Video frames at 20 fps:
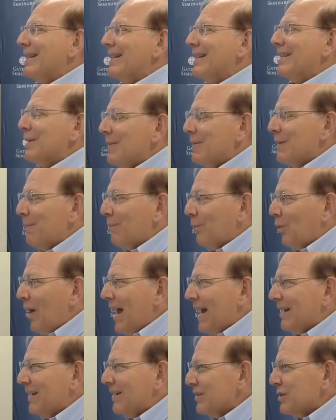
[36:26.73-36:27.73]
the, the
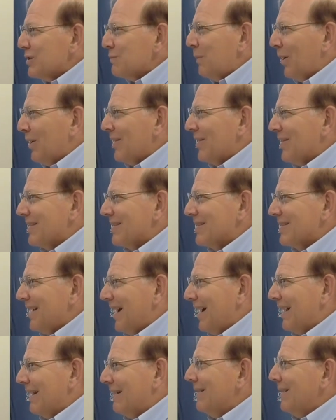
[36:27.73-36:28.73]
miraculous part of the
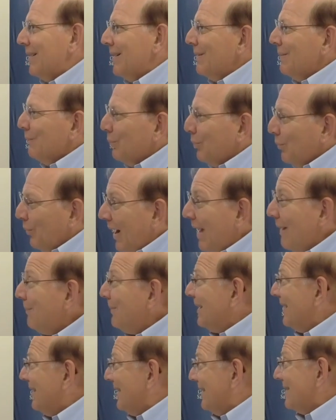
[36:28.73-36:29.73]
sign
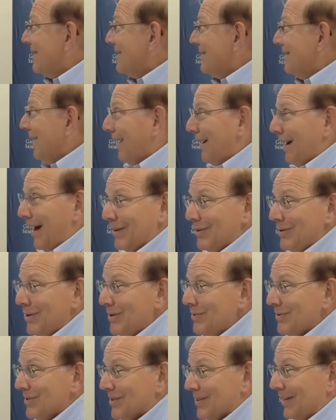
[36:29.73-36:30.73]
probably is that God
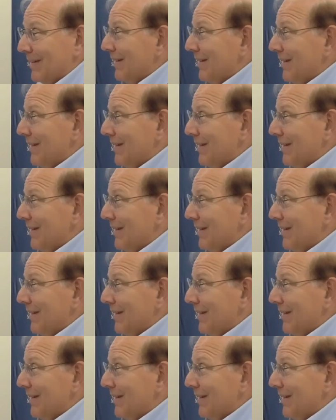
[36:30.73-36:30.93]
knows it.